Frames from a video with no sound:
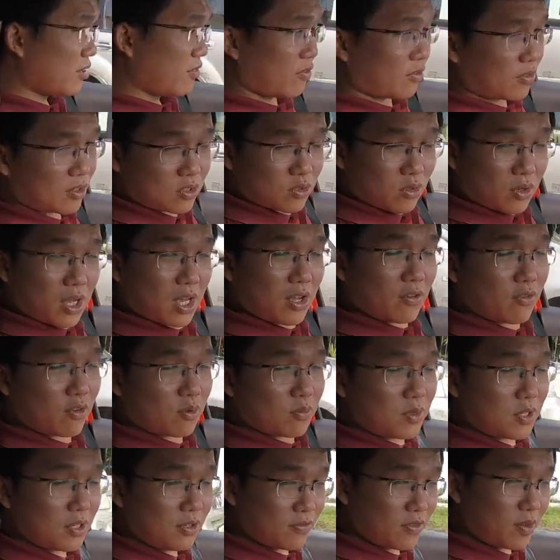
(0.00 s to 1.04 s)
It's okay
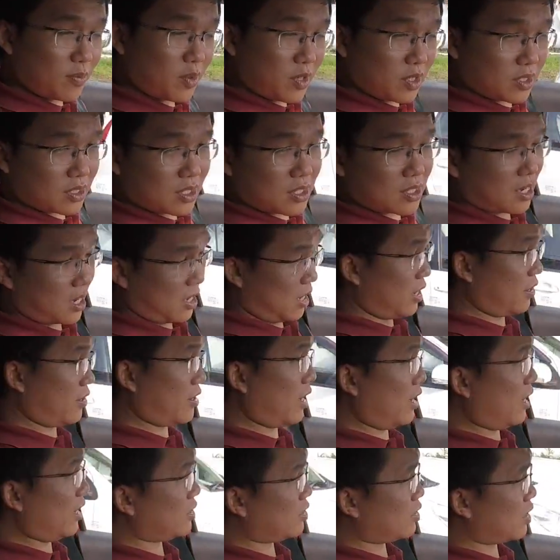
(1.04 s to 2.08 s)
for me. Fabric seats. I
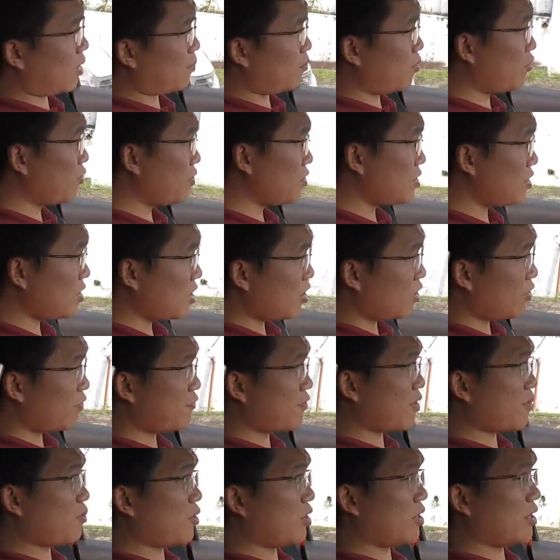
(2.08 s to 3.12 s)
prefer sitting on
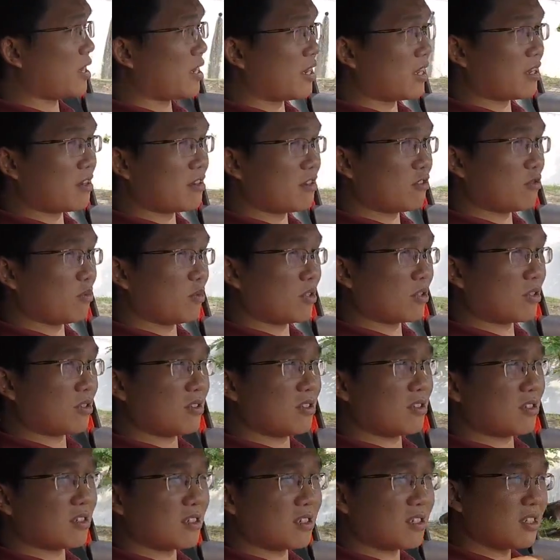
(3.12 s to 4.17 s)
fabric than leather, to be
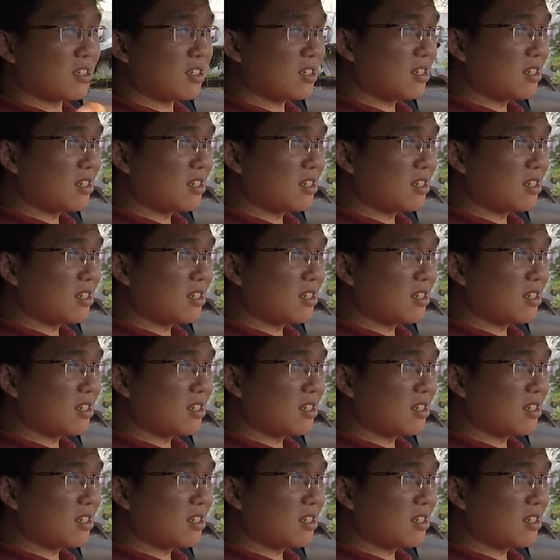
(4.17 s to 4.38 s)
honest.